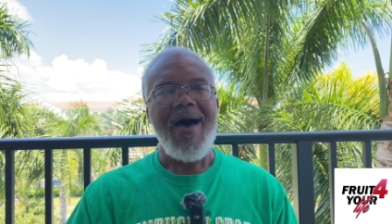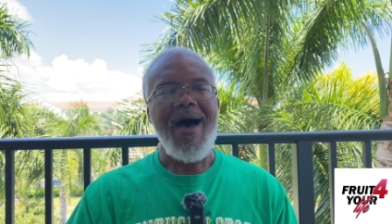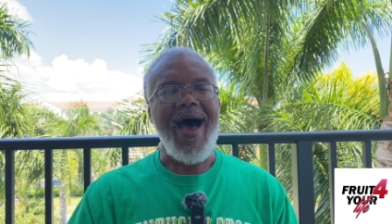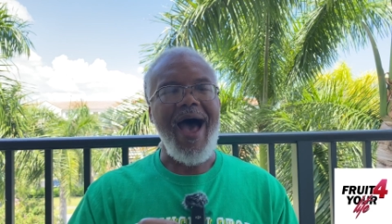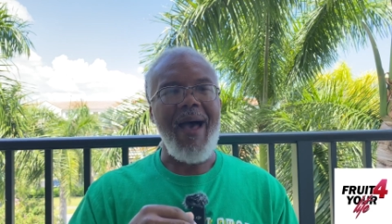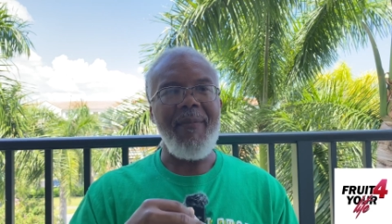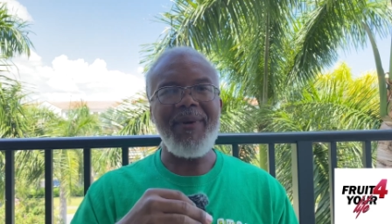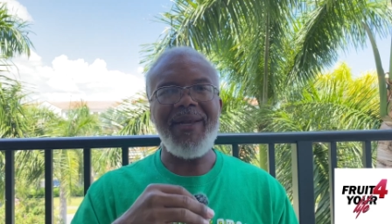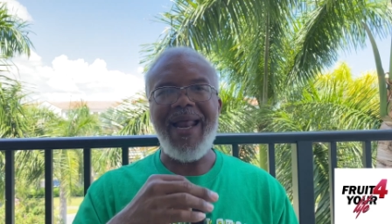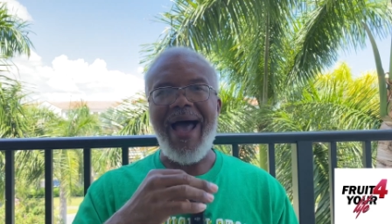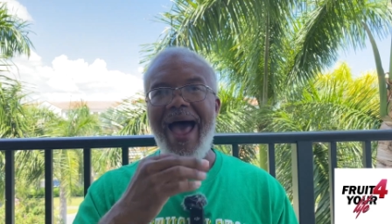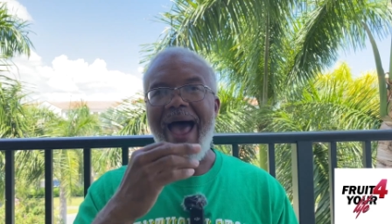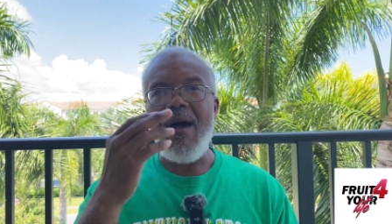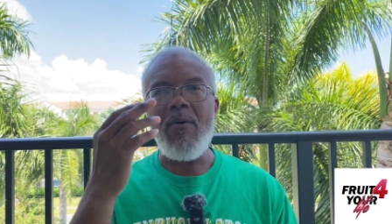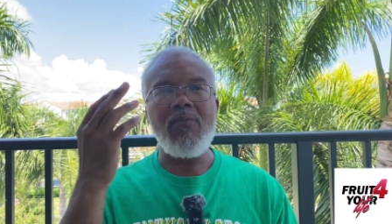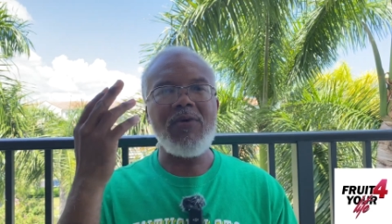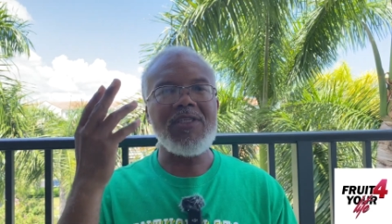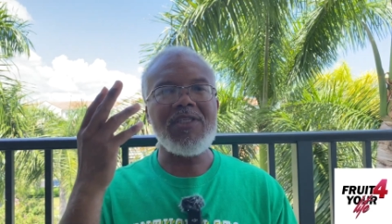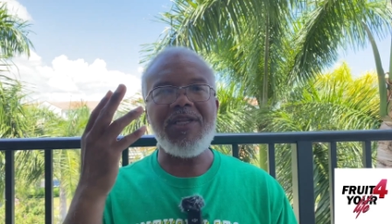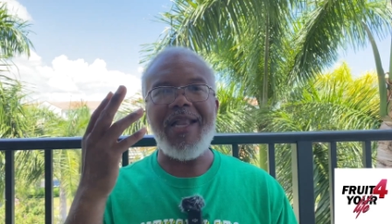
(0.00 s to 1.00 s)
I mean, I
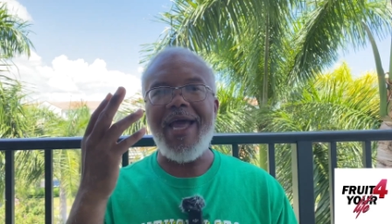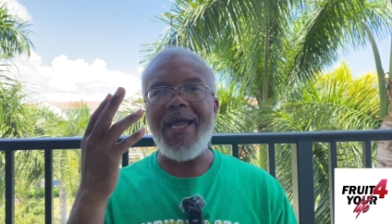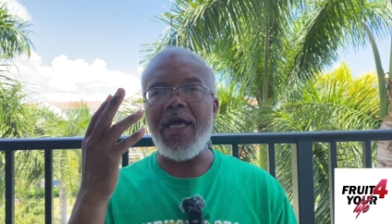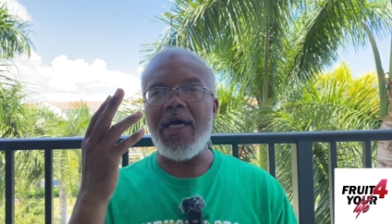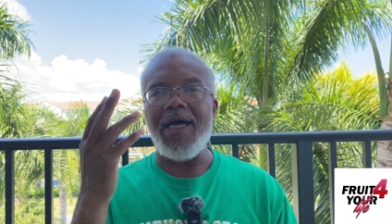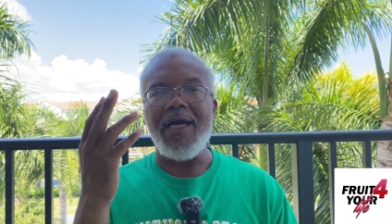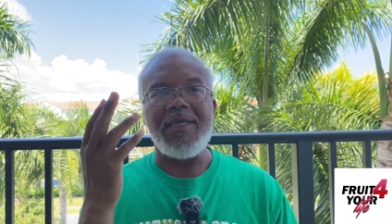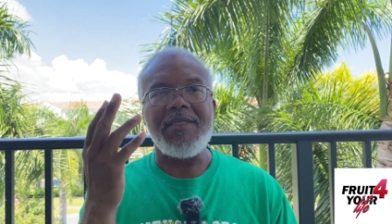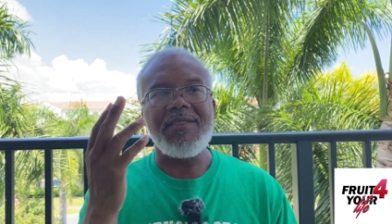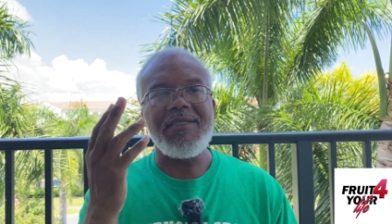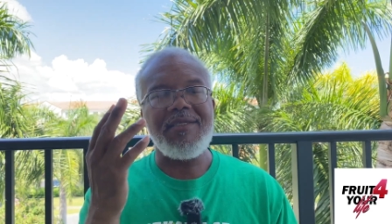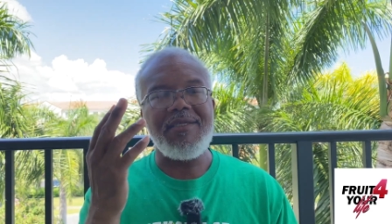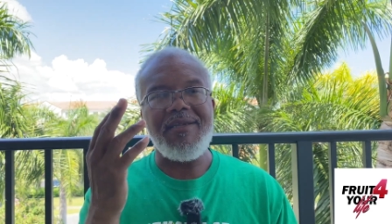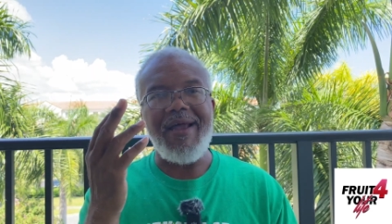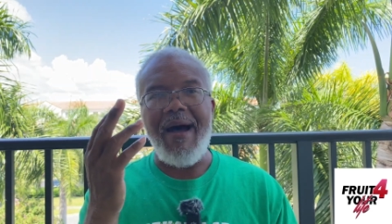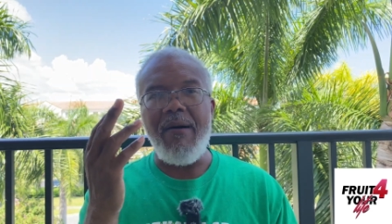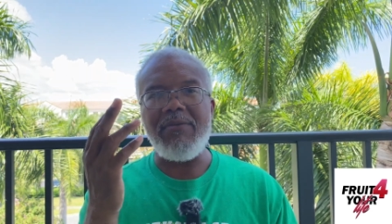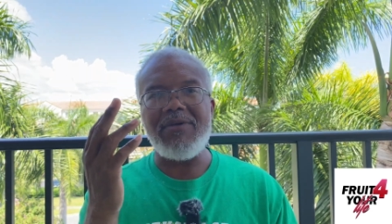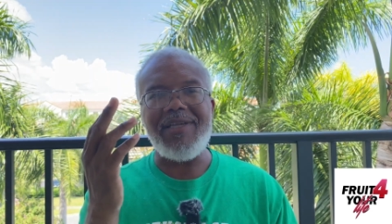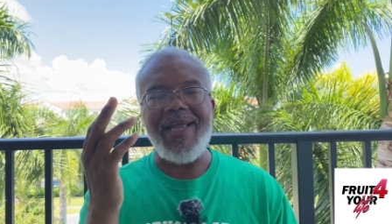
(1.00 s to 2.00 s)
was like a
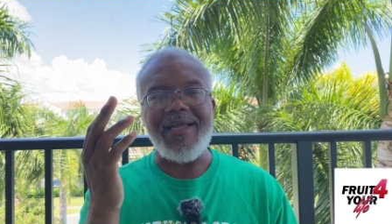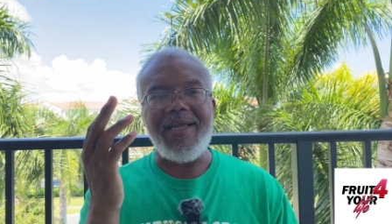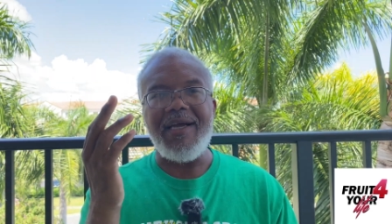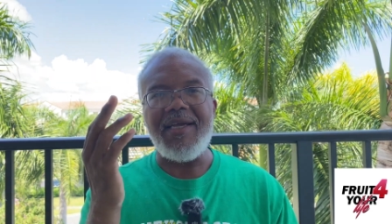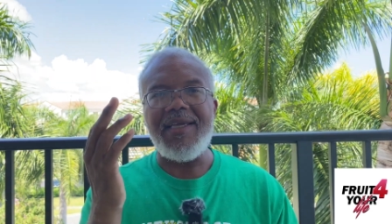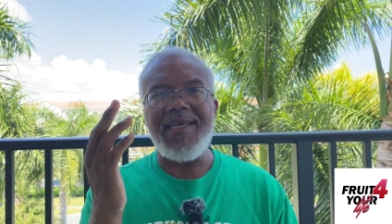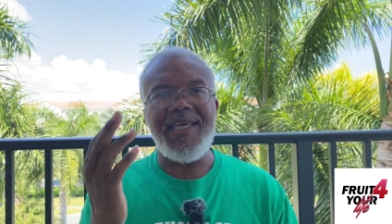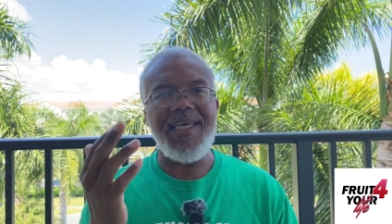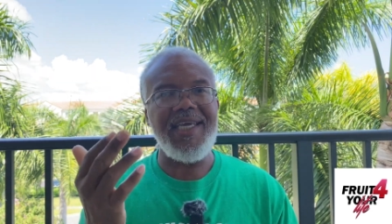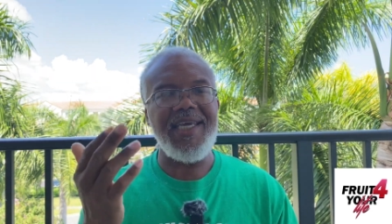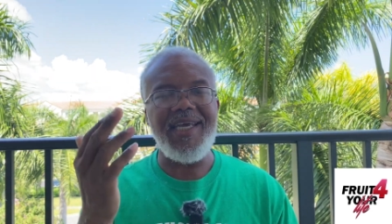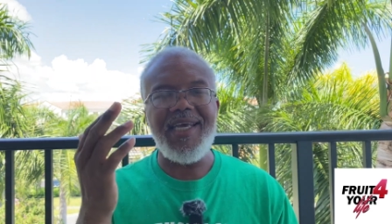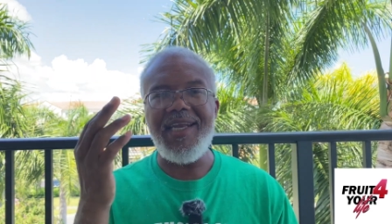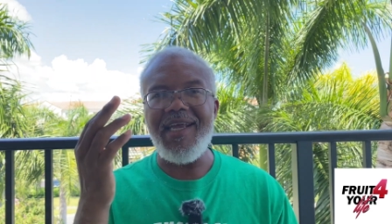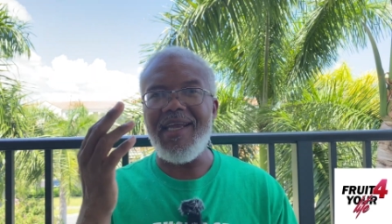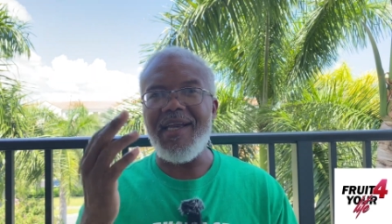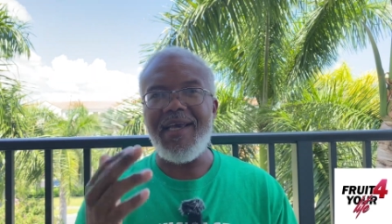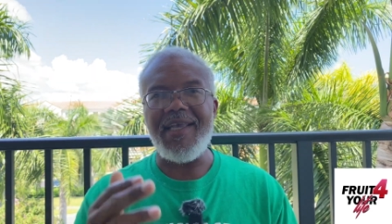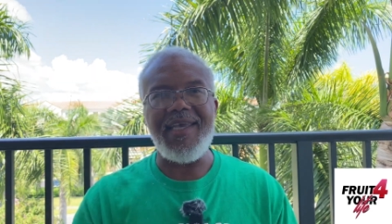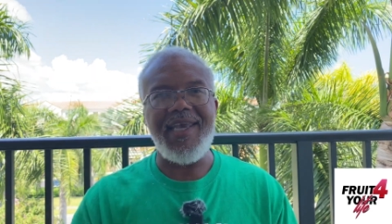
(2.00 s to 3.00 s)
I was like a kid
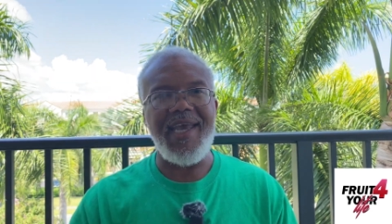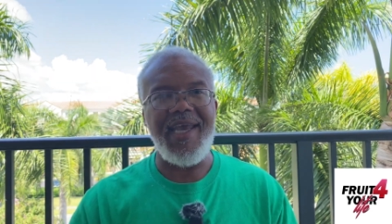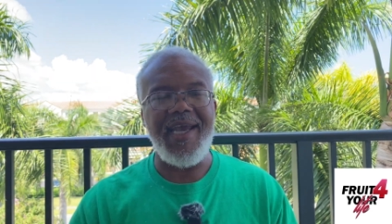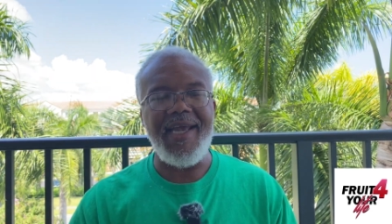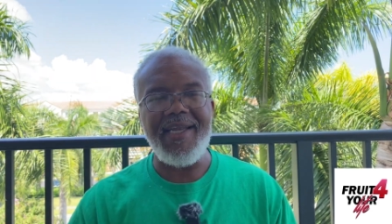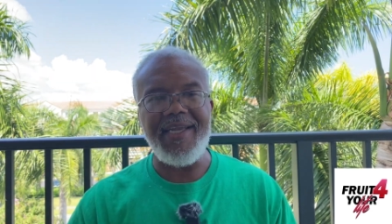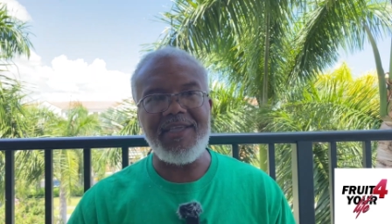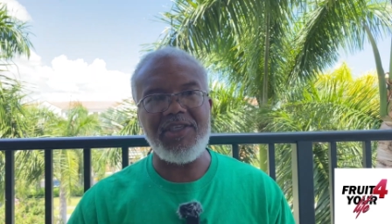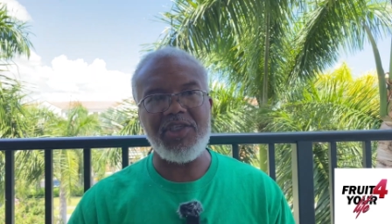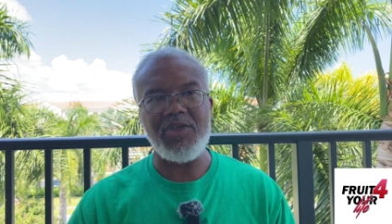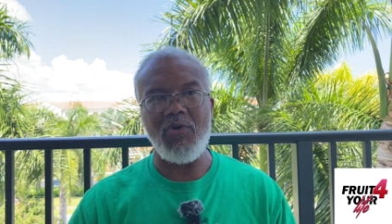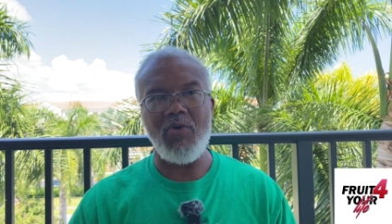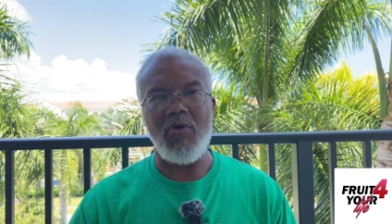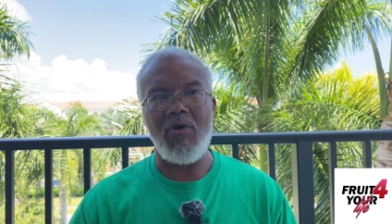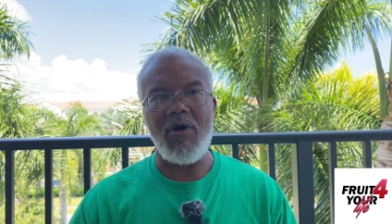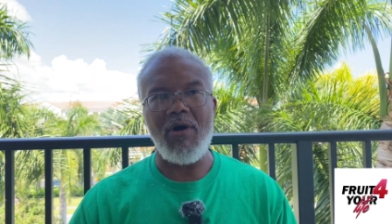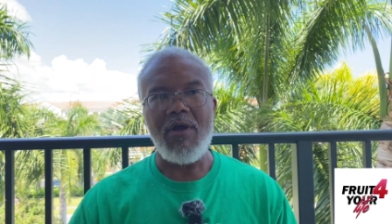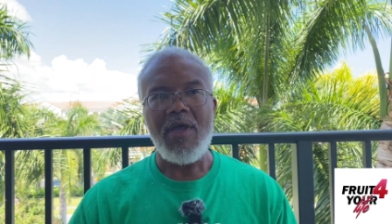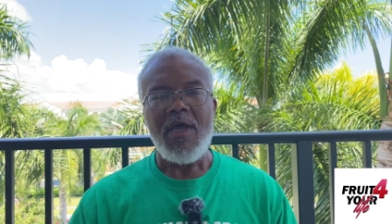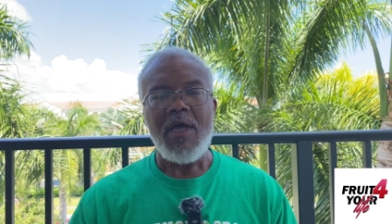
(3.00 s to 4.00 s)
in a candy
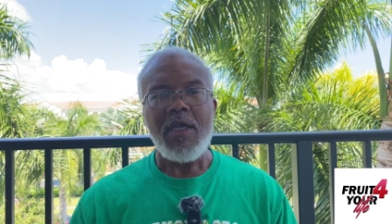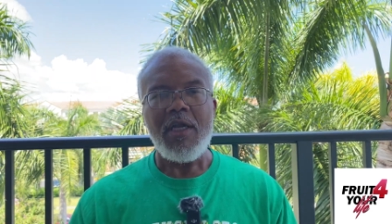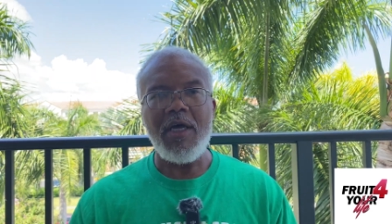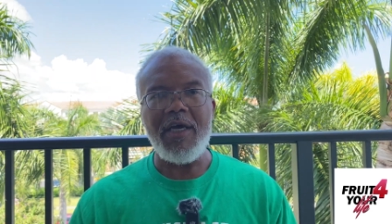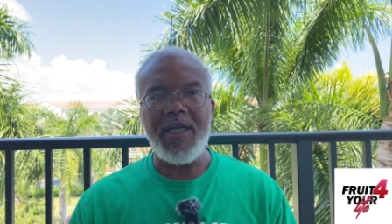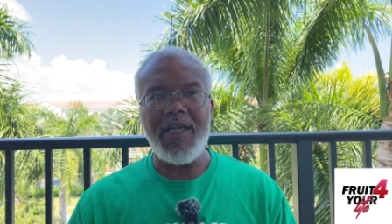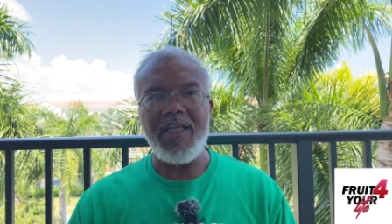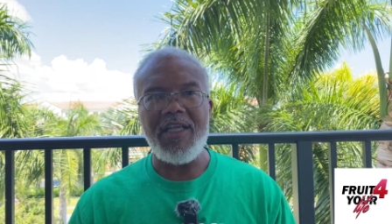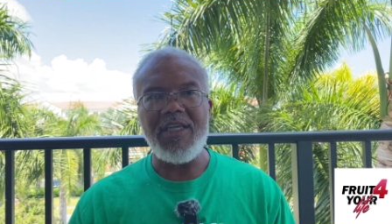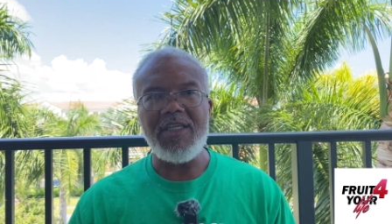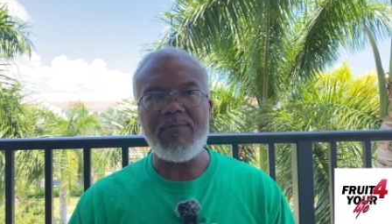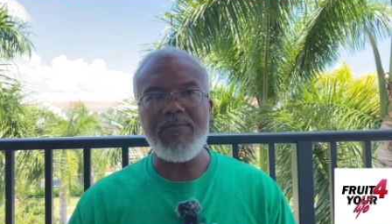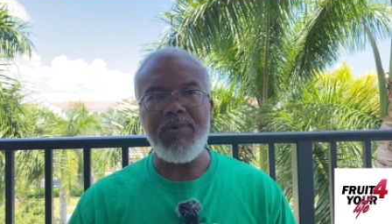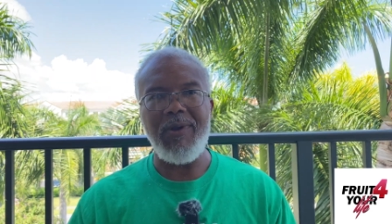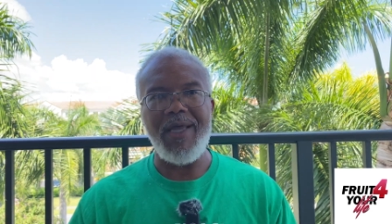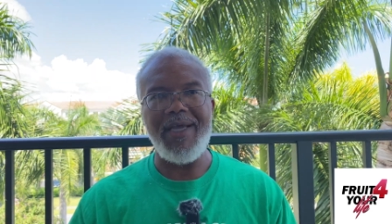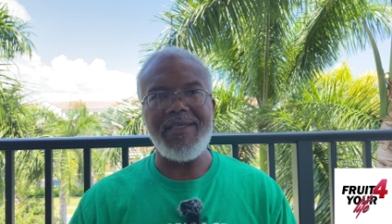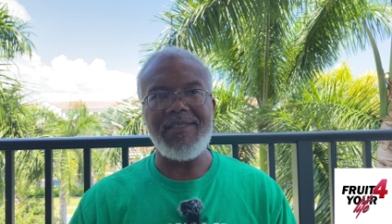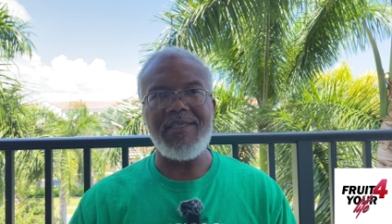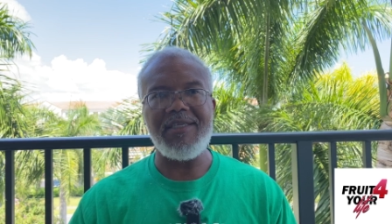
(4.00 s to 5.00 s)
store looking at these
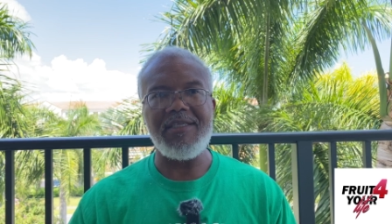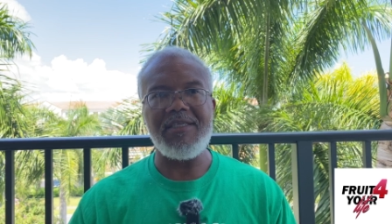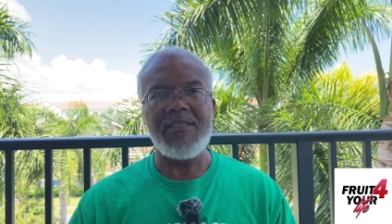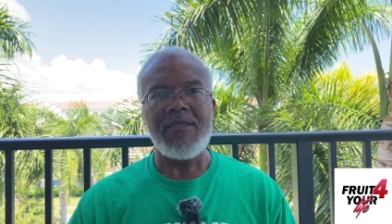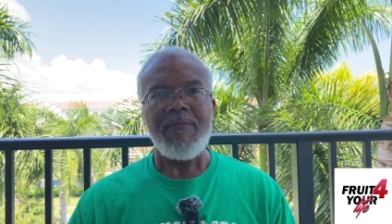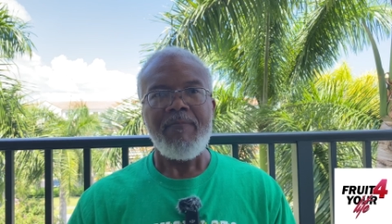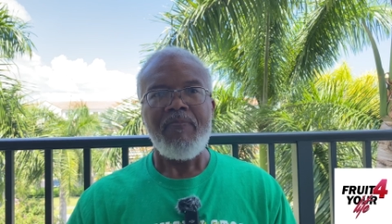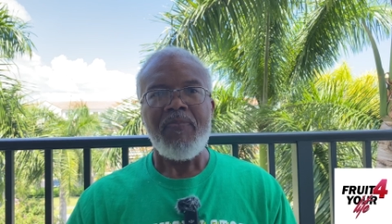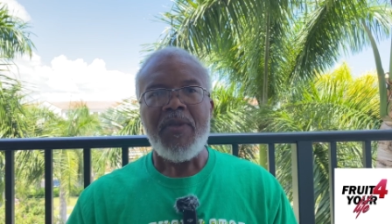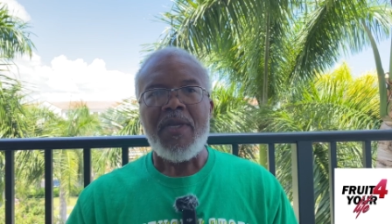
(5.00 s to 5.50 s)
places.